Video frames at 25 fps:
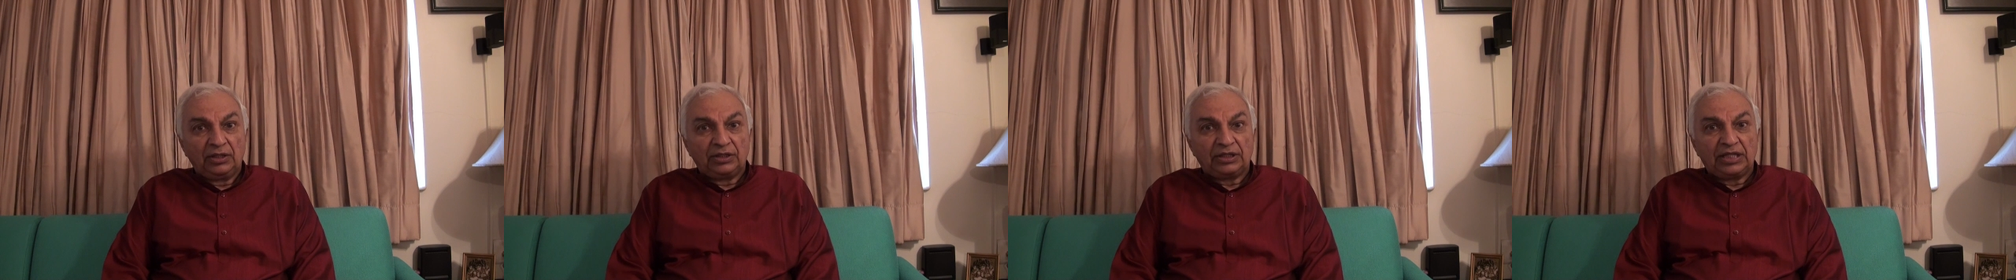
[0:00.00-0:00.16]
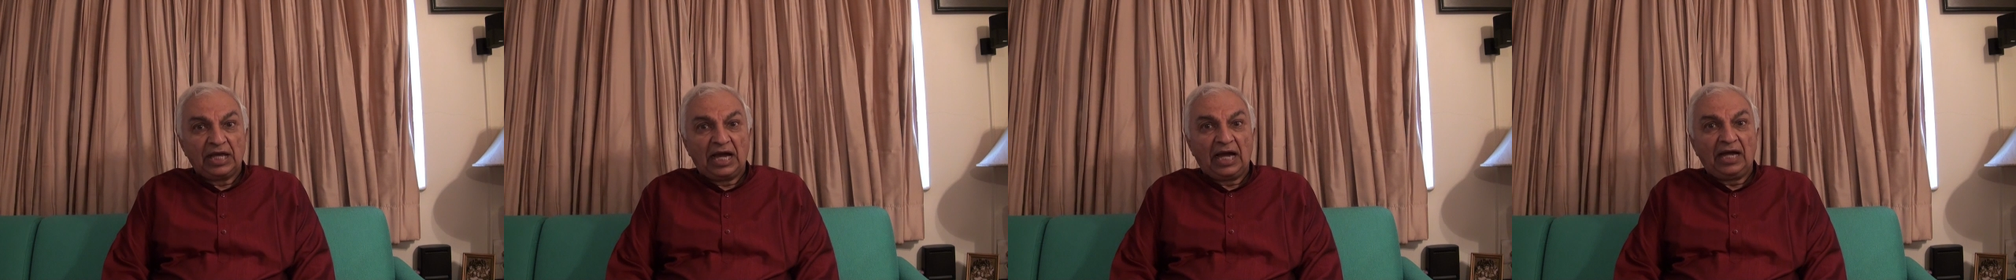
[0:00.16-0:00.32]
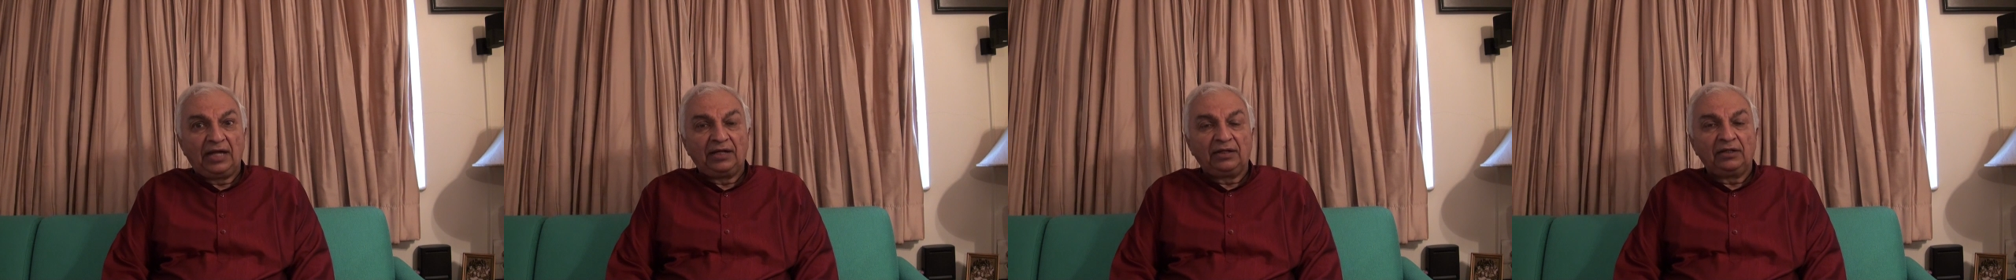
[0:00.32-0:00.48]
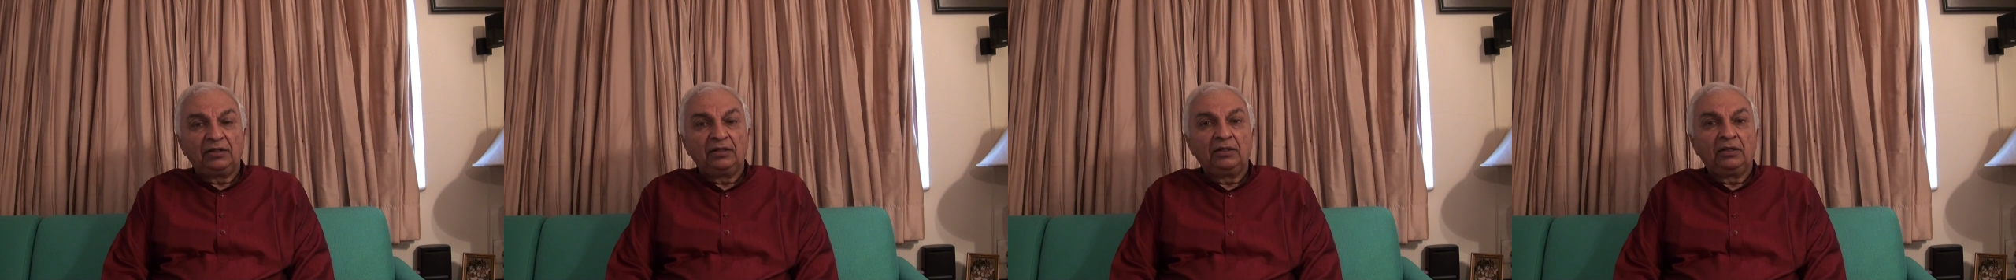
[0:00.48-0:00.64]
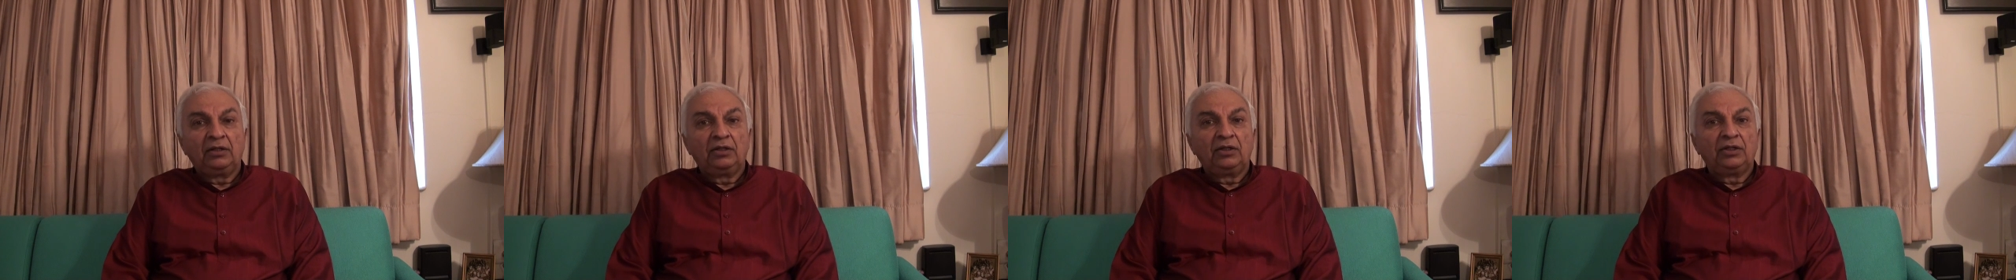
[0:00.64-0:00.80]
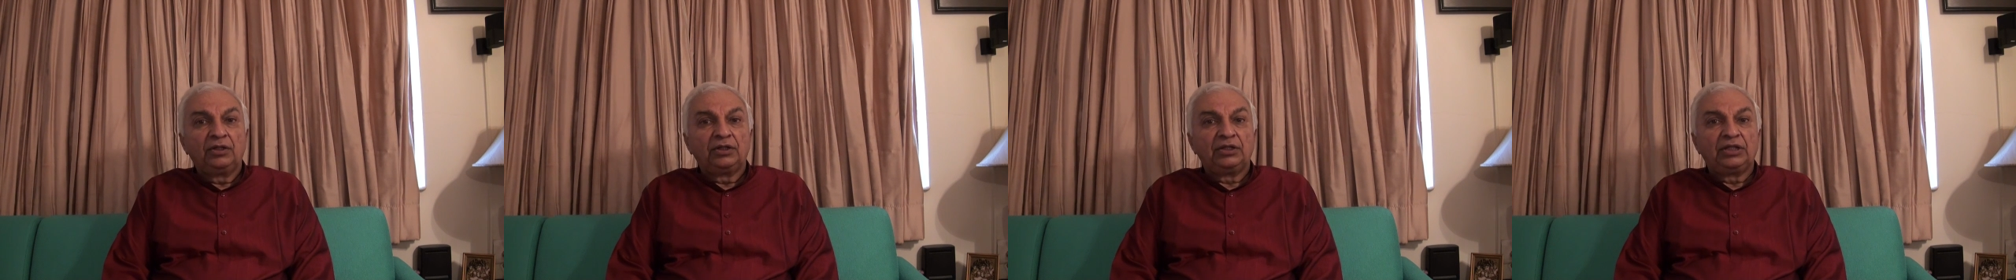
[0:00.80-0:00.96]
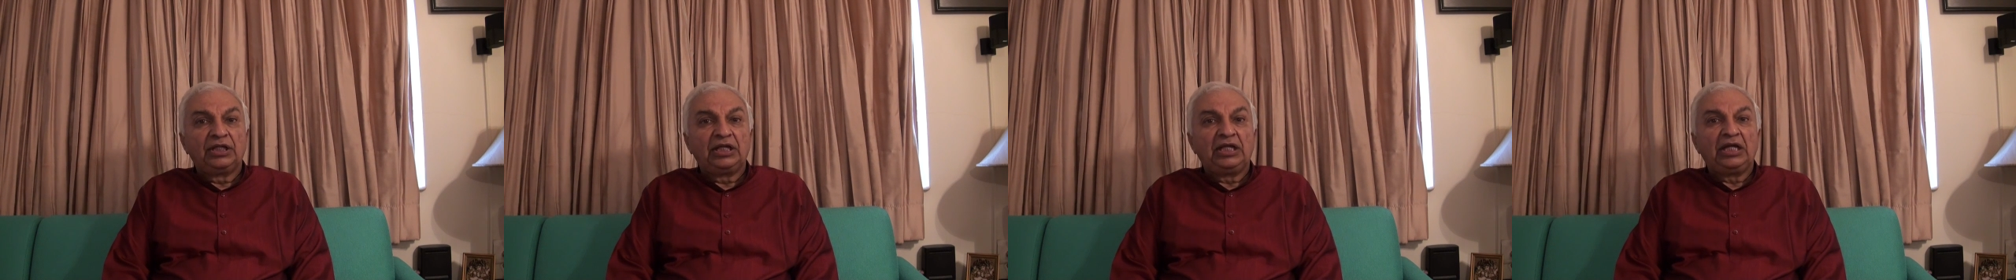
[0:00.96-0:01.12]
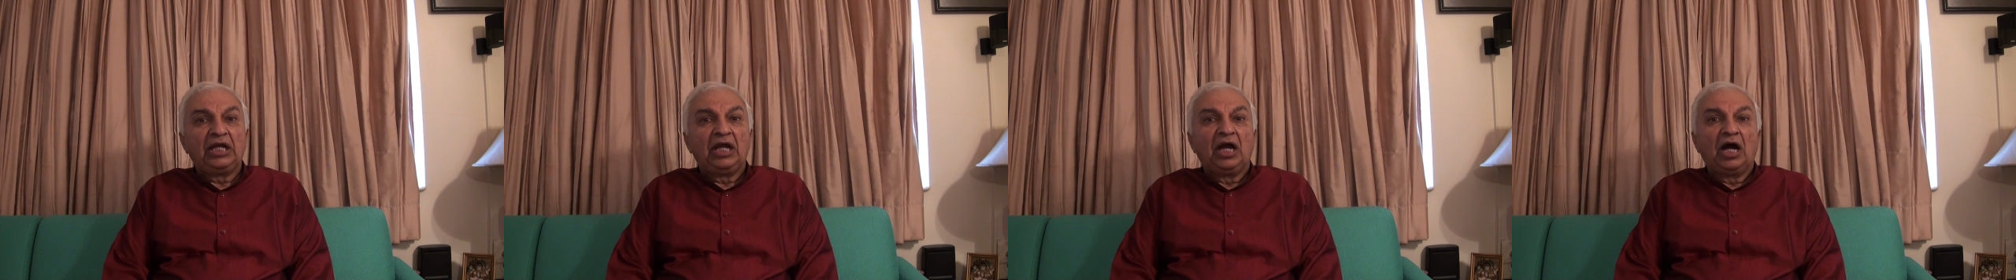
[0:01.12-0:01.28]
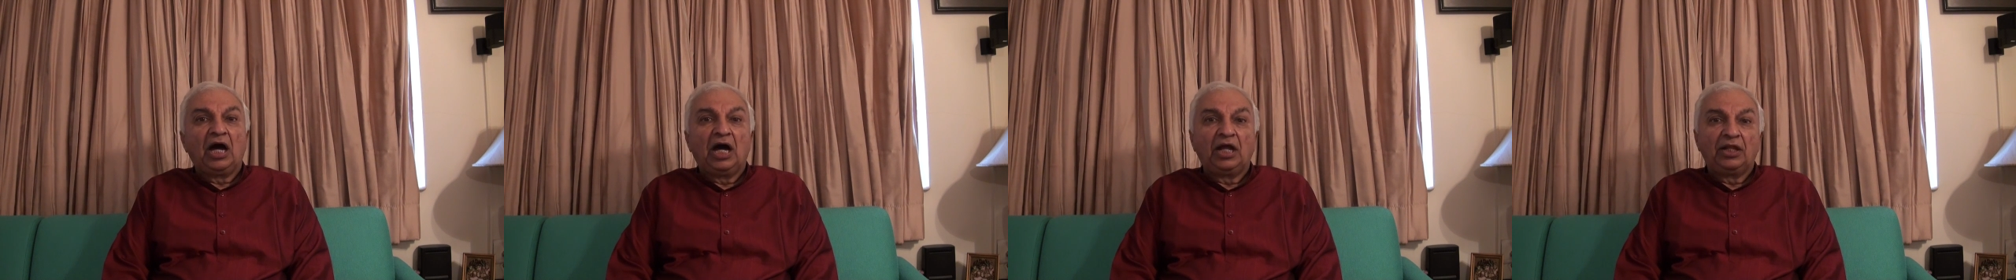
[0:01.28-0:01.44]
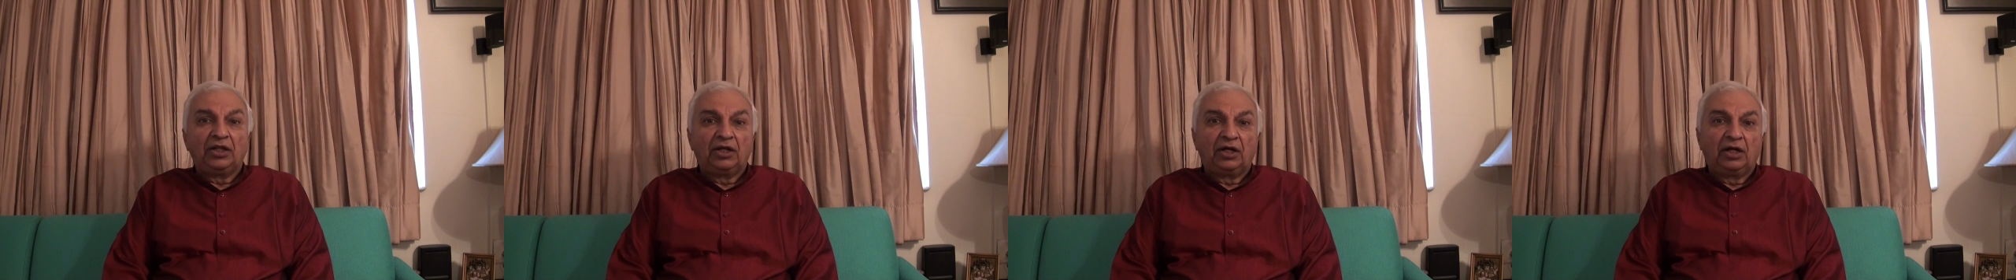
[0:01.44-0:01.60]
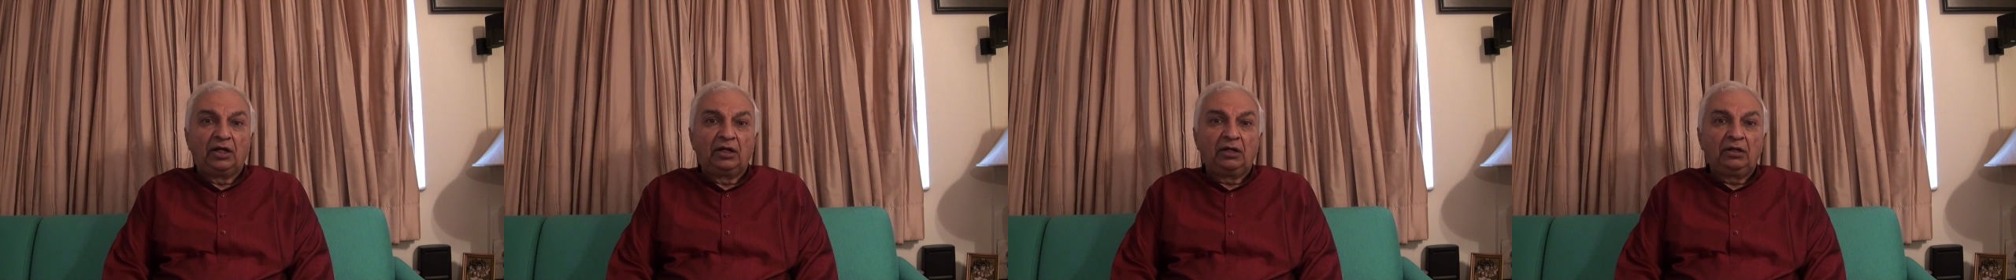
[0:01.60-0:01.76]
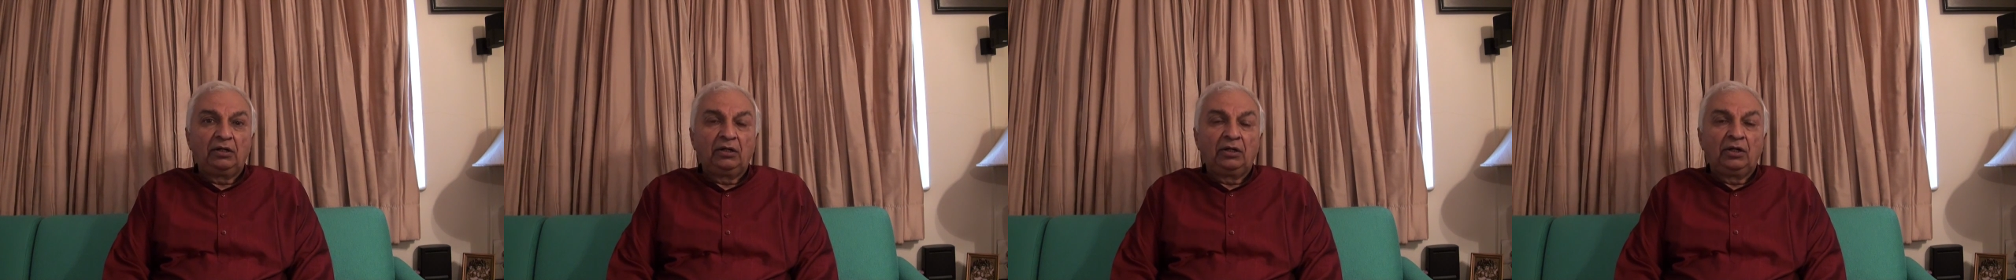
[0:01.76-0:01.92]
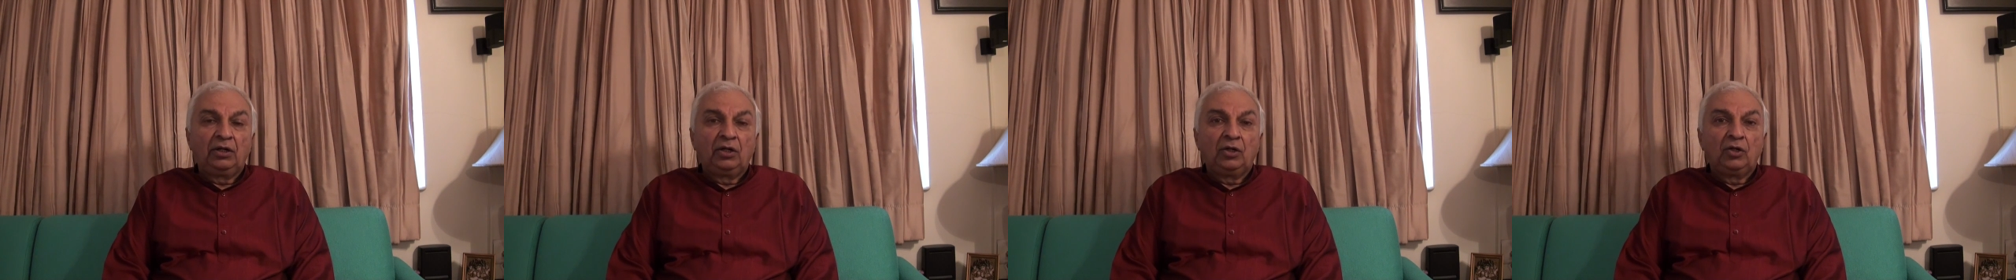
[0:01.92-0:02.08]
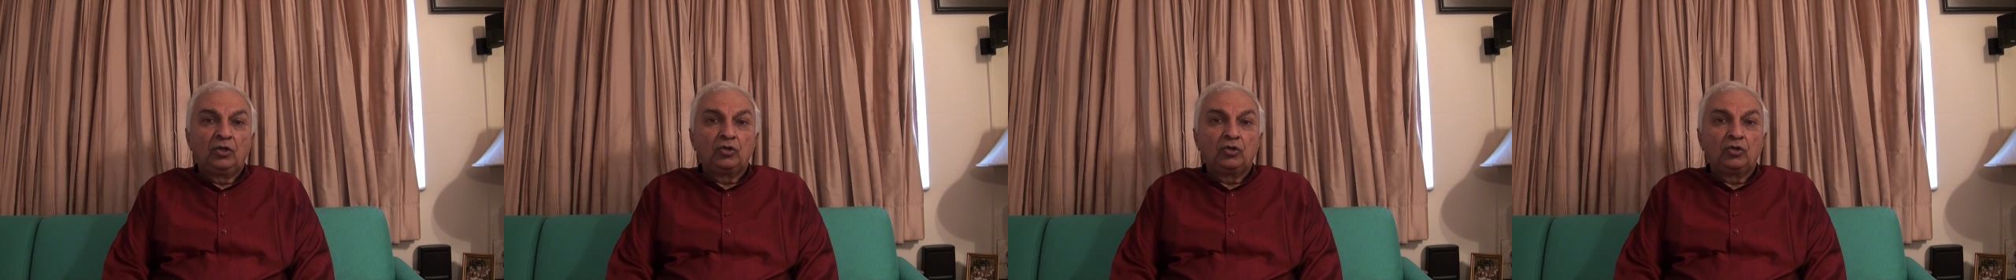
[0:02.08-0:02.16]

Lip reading: than the other